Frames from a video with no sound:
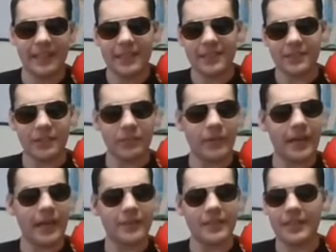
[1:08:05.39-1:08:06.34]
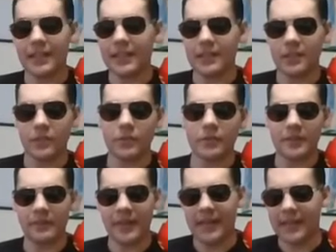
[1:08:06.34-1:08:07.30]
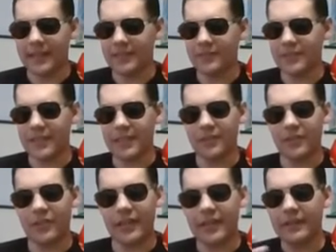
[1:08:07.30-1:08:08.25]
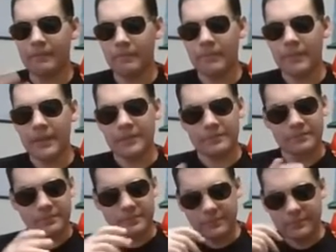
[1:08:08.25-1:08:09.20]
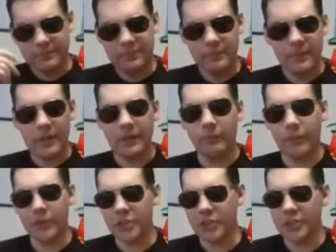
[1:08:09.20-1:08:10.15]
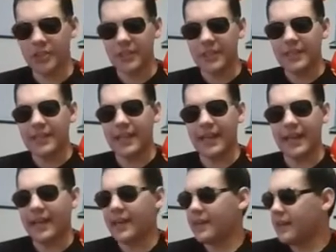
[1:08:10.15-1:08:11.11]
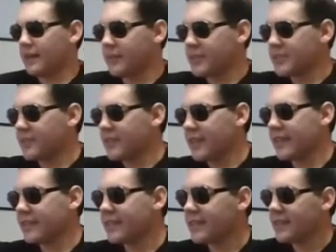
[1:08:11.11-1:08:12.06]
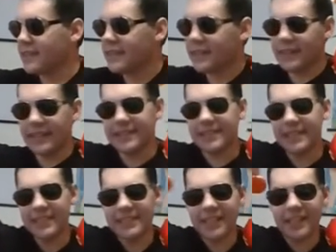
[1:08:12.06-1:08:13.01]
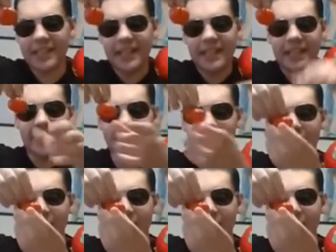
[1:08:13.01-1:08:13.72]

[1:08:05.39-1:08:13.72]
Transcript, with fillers: so we went out the like the door in the back, and there was like a little like a bush that had a bunch of like these things on it, and he cut me